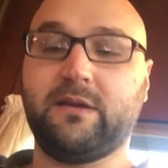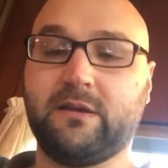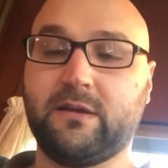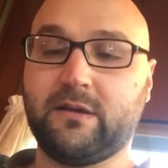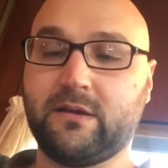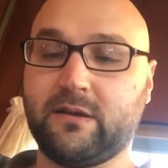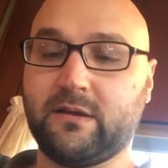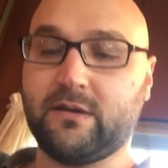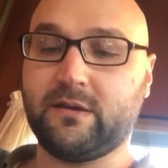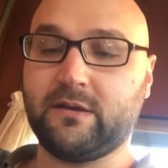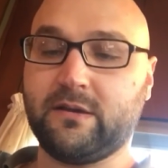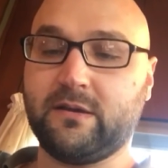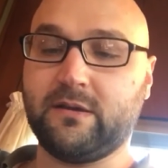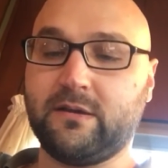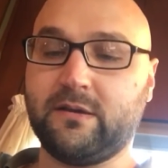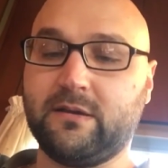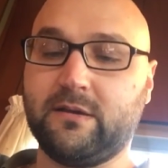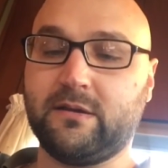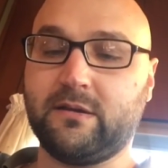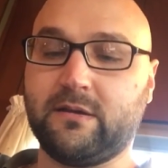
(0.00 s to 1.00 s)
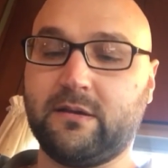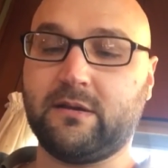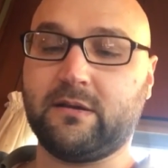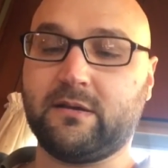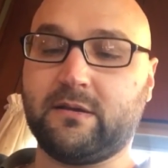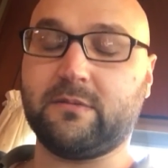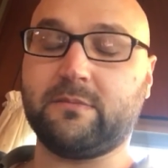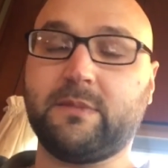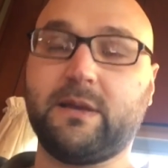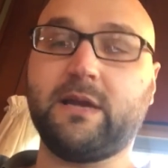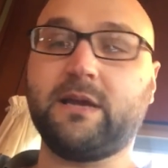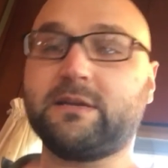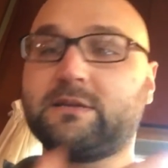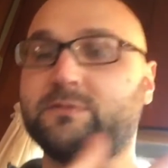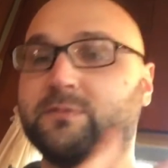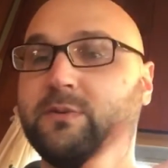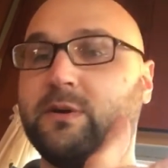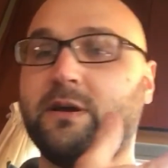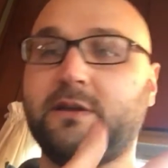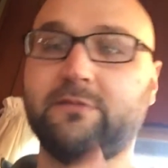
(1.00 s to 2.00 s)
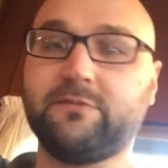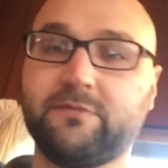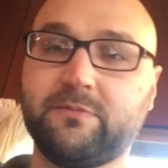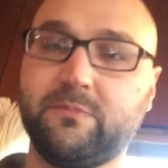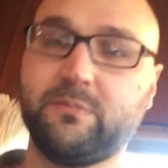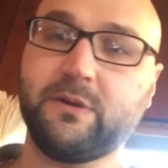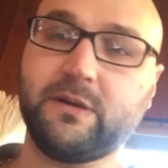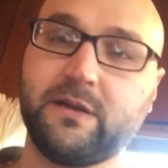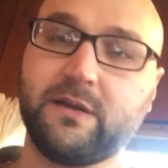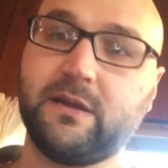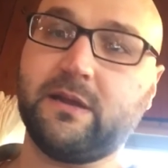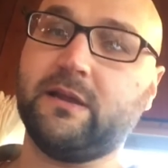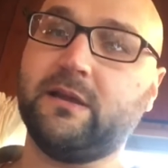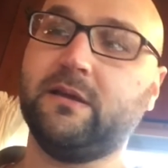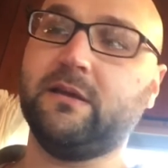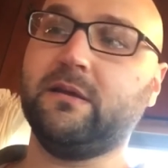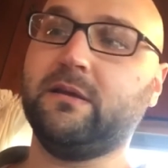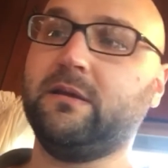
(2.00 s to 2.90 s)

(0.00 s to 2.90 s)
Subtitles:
my ex-wife Brittany,